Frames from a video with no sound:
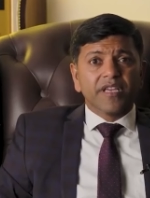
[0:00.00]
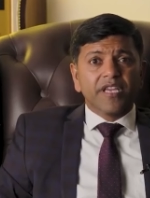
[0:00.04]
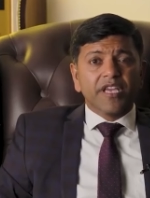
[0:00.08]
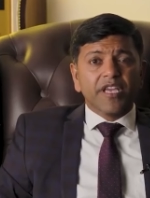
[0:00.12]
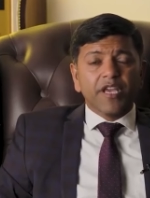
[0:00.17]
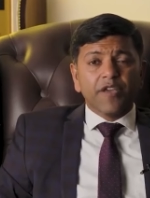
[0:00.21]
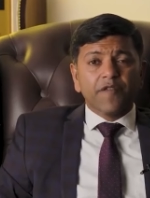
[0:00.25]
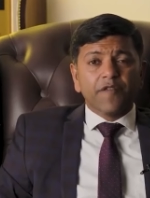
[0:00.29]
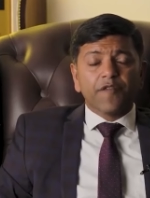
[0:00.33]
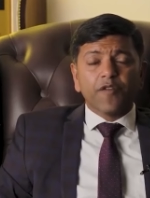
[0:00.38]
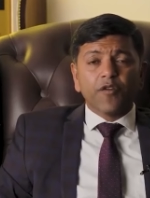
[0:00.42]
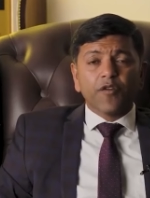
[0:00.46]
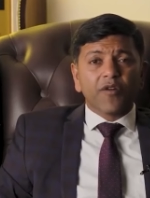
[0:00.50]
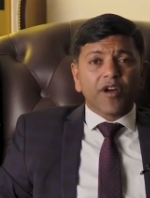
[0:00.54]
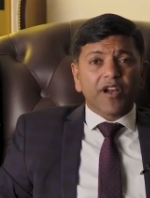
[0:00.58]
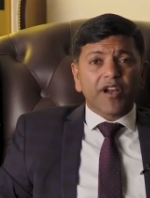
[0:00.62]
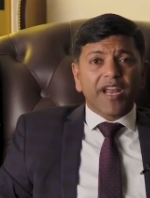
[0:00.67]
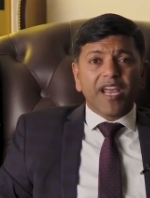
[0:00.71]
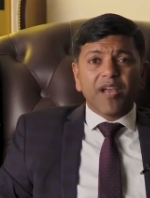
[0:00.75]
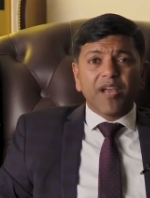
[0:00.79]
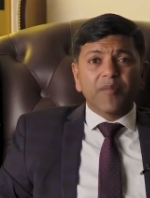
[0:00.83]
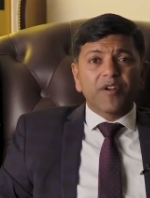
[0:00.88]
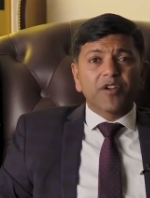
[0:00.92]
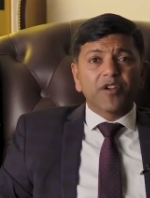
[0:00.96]
If you are
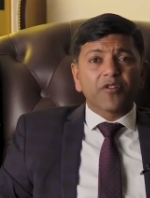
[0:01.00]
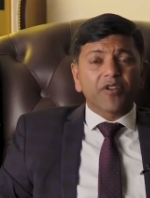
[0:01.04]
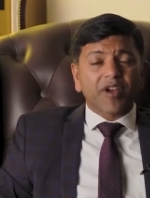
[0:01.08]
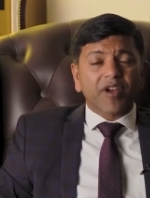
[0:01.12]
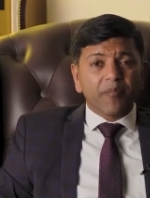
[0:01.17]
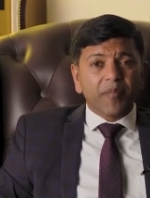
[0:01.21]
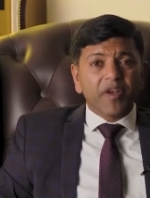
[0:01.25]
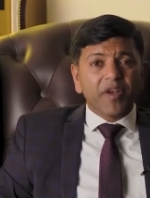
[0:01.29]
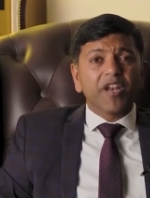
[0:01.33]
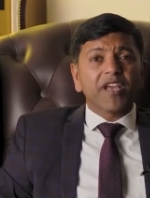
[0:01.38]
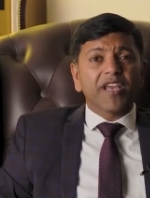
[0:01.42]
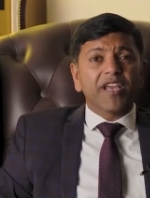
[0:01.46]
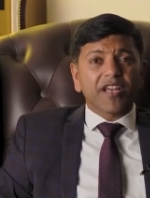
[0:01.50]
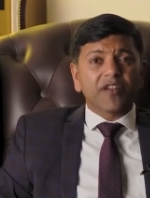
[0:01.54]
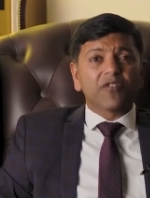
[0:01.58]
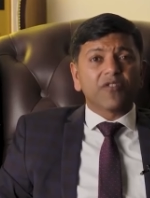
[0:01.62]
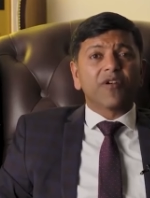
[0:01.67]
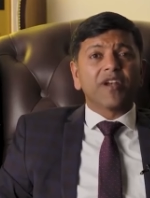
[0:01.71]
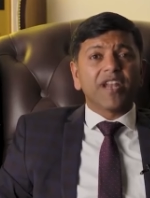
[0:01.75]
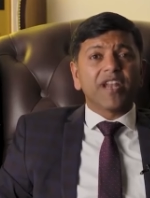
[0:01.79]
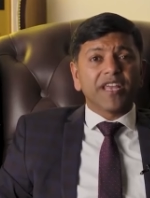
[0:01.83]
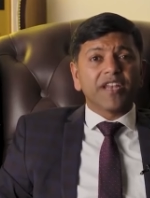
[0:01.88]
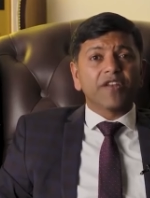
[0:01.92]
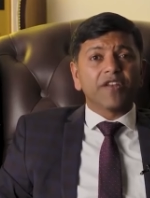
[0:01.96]
able to communicate
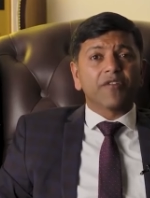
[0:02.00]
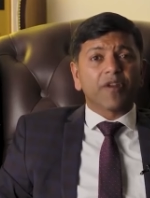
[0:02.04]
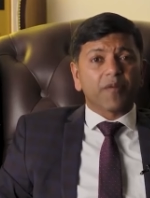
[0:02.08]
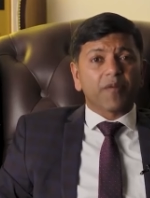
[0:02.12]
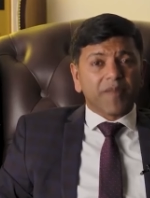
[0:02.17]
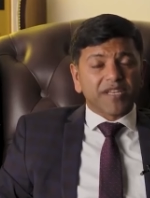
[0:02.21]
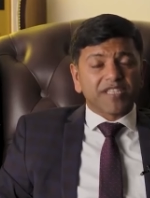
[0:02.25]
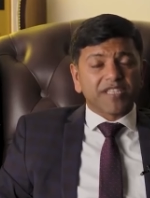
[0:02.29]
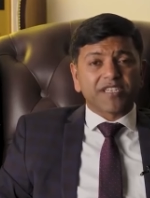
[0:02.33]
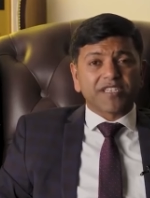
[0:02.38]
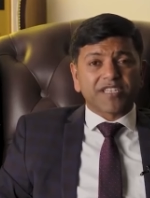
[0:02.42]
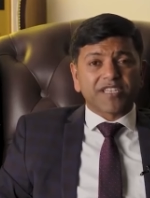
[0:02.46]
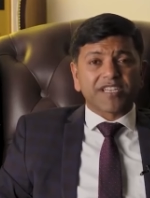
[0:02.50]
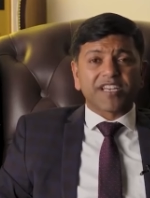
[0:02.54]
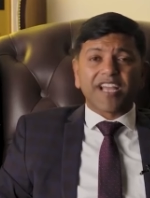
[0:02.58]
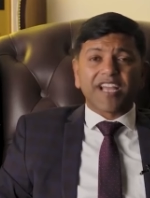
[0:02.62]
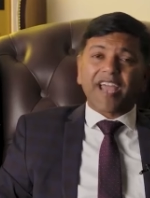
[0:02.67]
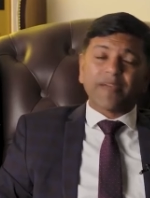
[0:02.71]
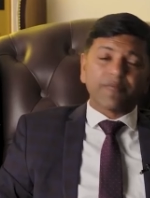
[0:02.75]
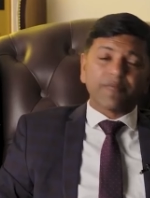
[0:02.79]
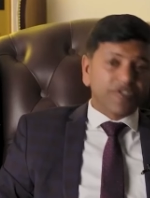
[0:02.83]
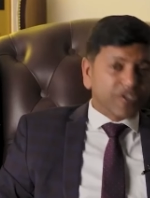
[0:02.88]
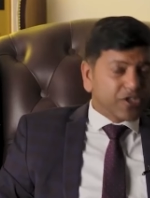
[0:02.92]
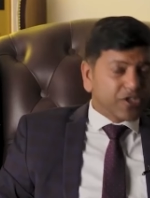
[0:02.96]
only in your mother tongue,
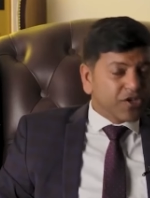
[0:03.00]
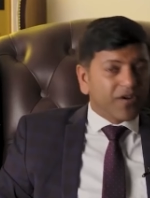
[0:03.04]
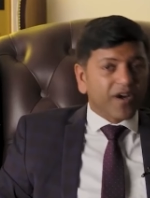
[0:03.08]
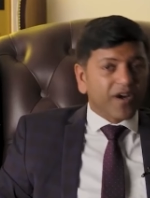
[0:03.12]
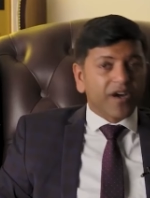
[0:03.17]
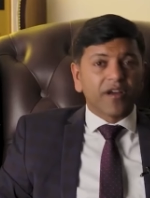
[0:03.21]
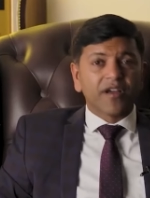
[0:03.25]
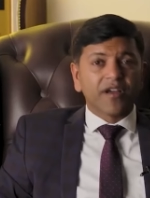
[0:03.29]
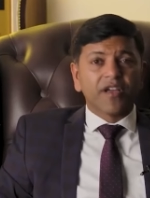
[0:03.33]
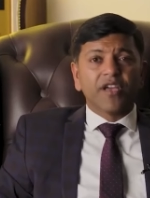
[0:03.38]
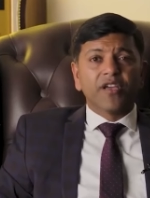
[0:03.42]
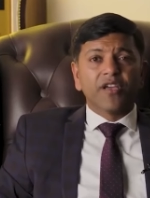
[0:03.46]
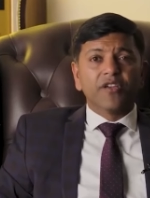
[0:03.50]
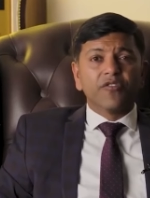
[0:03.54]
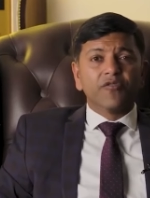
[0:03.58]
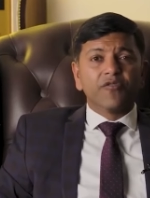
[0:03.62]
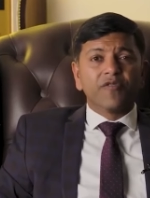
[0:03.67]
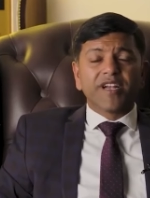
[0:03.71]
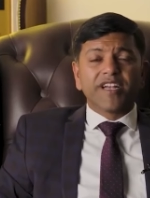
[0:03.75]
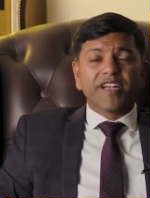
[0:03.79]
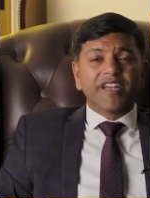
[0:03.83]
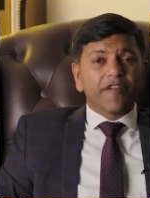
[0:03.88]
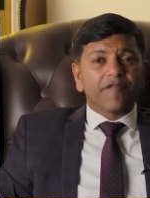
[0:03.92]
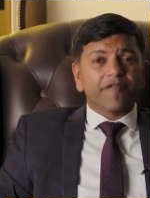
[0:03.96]
I'm sure you
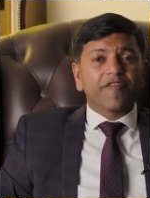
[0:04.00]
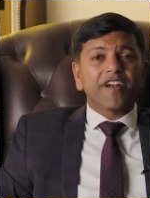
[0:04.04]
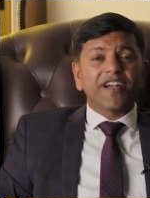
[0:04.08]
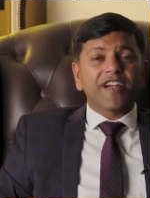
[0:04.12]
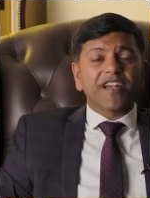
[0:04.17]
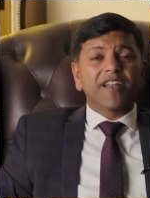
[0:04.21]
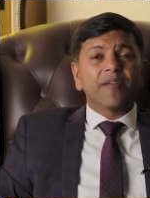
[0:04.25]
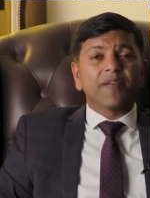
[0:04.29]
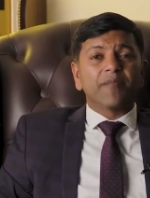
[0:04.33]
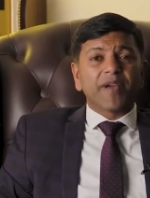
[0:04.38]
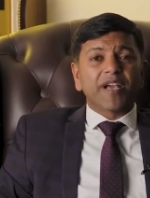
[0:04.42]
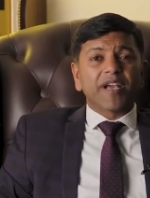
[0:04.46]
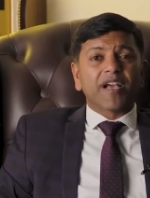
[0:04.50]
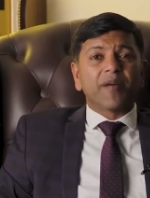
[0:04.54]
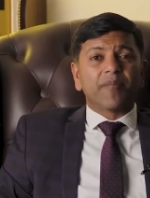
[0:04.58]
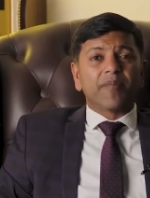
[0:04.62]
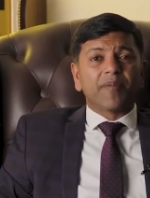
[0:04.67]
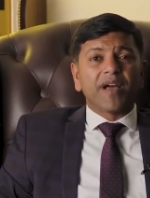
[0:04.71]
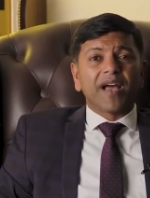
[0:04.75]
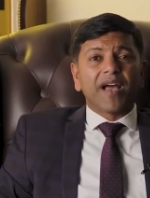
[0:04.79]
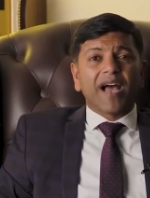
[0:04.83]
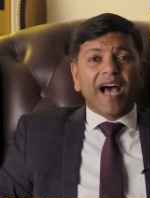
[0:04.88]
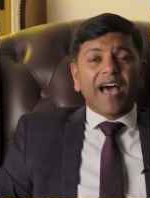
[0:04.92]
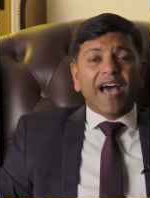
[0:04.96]
will definitely pick
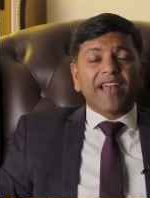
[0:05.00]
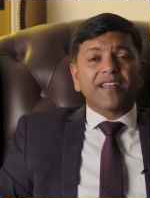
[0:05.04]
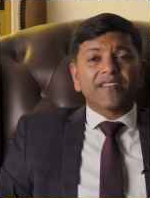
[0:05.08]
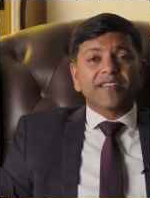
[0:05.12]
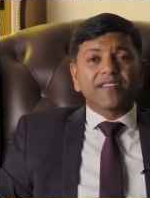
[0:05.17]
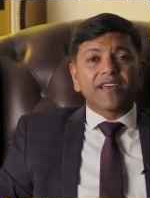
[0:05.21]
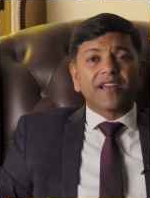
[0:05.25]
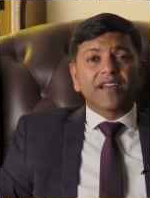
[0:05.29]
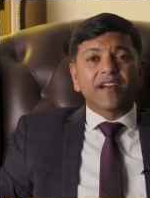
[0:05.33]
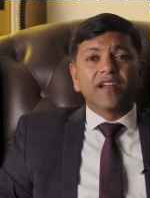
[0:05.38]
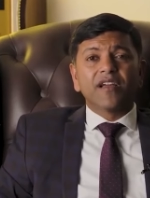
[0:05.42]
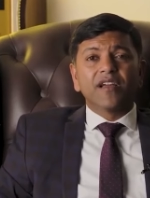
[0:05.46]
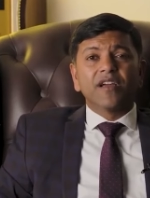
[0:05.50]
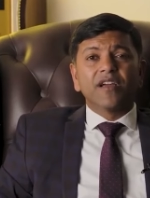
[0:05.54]
up another